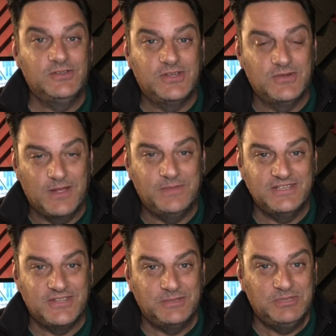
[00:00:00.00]
telco
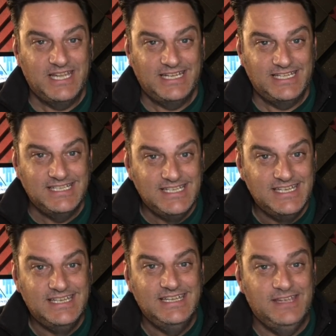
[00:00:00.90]
companies on the planet.
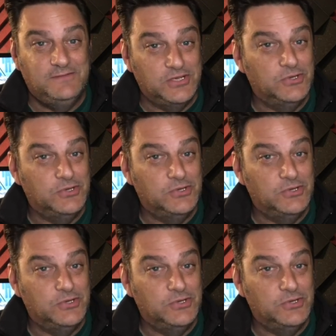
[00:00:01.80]
If you